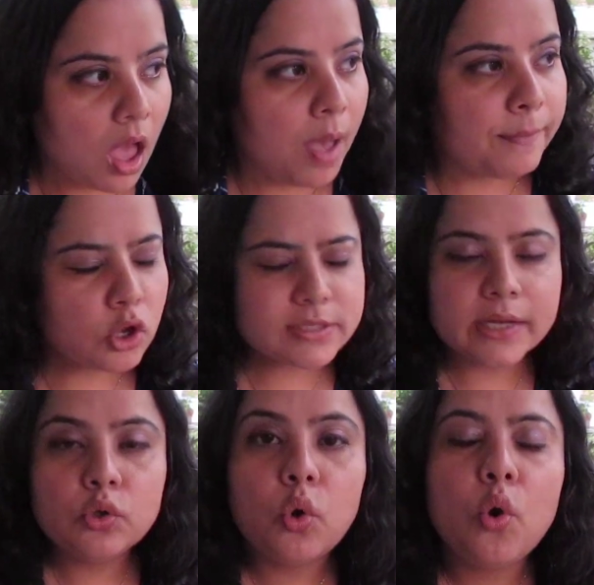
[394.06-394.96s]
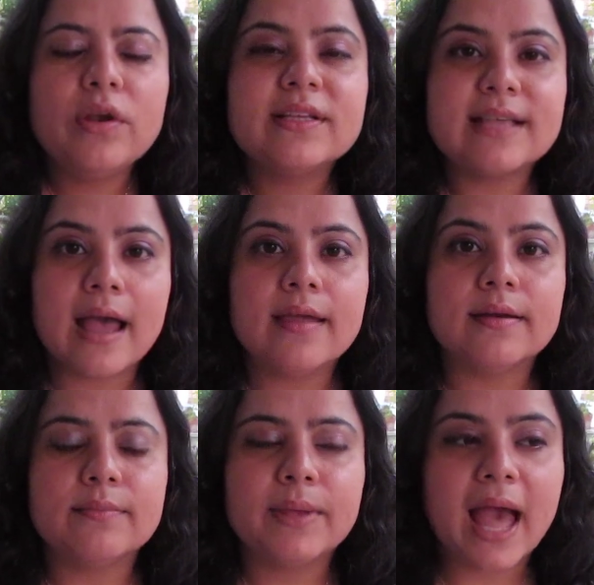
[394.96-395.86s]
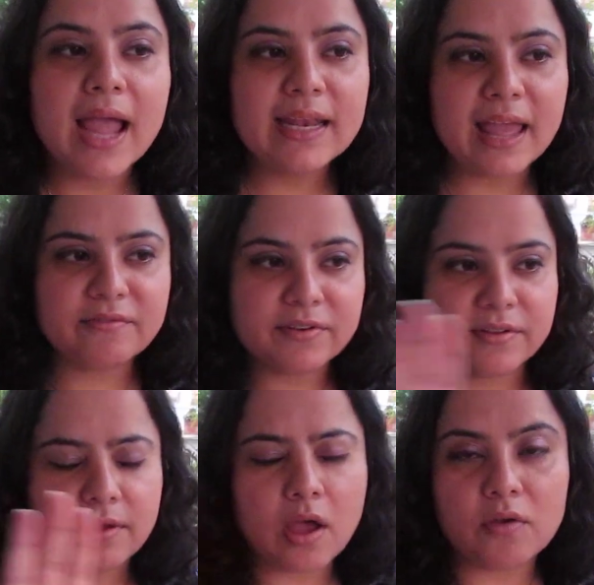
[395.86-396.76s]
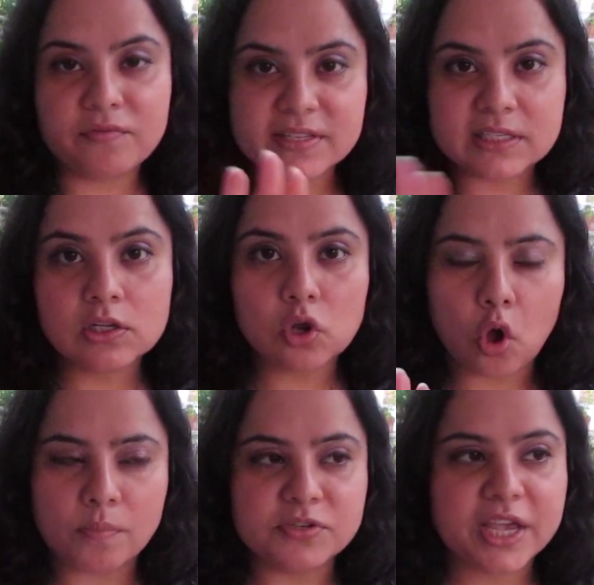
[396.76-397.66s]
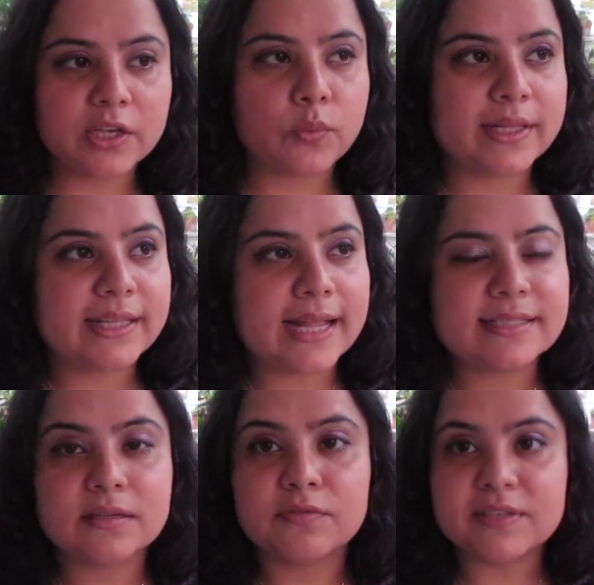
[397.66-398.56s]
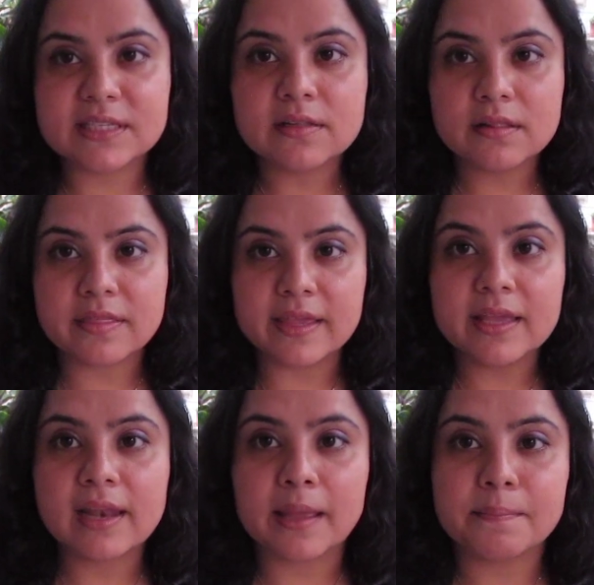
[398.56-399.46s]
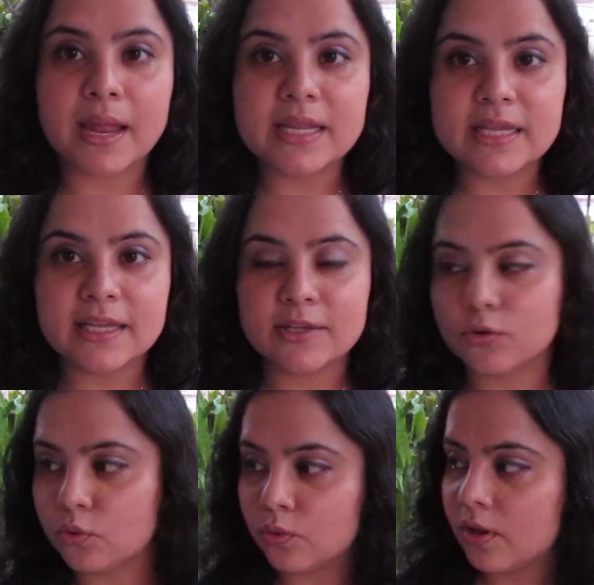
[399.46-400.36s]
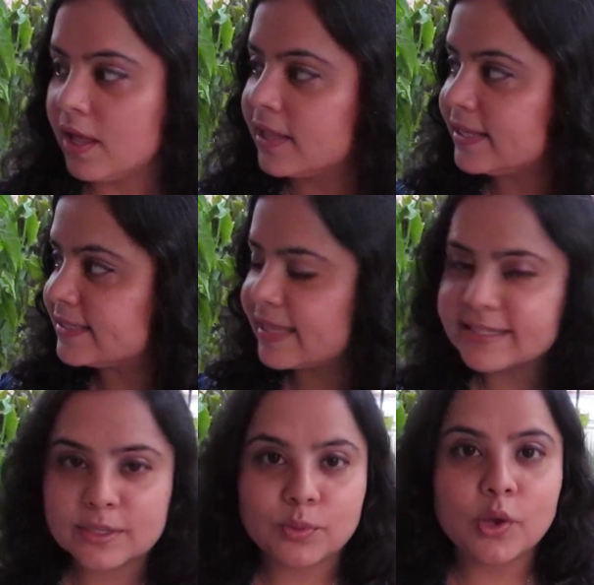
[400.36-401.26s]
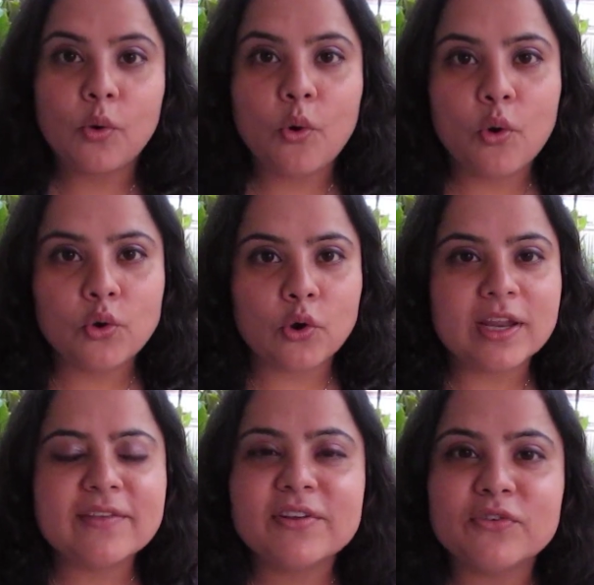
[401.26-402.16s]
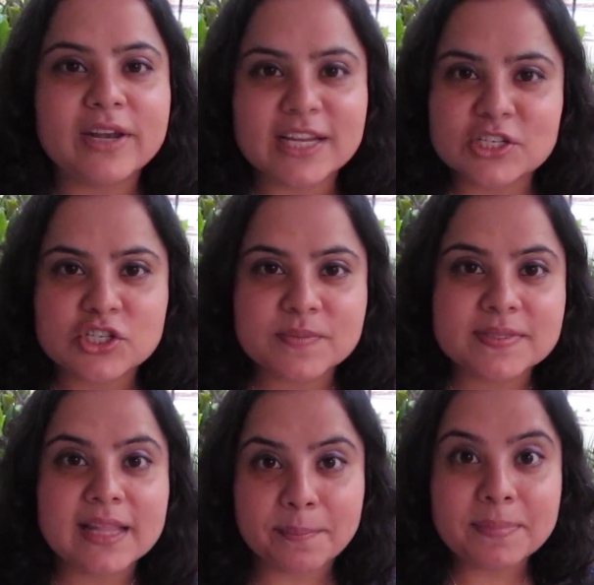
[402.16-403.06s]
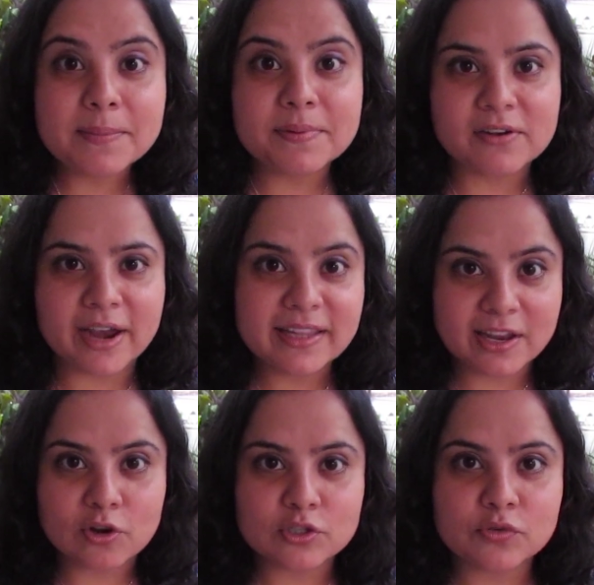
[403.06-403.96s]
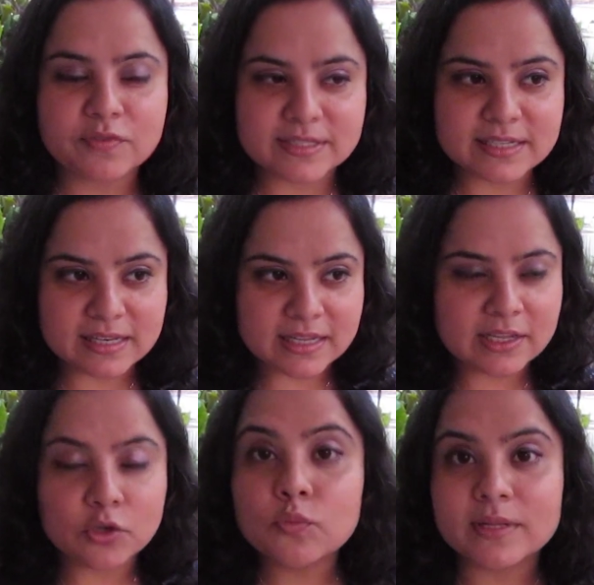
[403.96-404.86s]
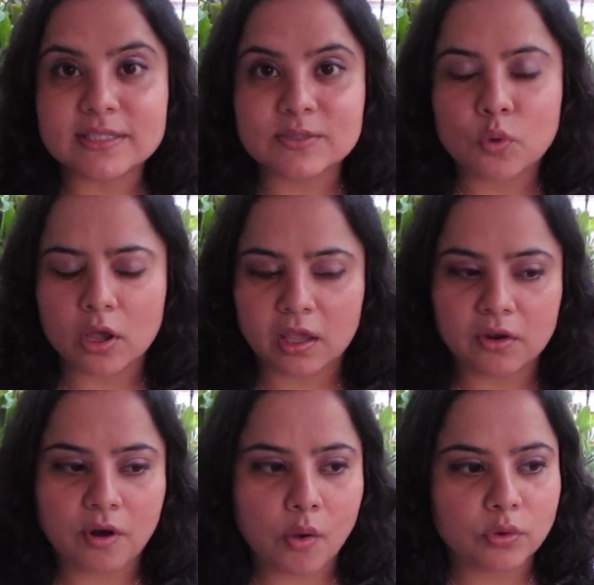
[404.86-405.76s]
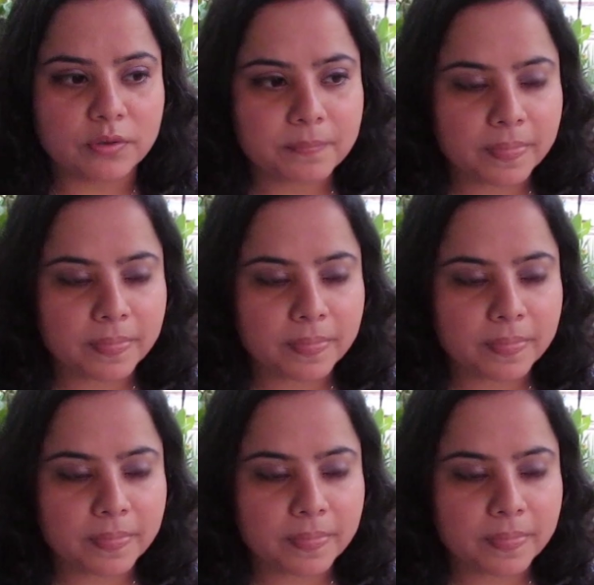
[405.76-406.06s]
Because that core desire behind every physical object, whether that's a physical thing like money, these things that we own, or even relationships, they're people, right? They're also physically humans walking around.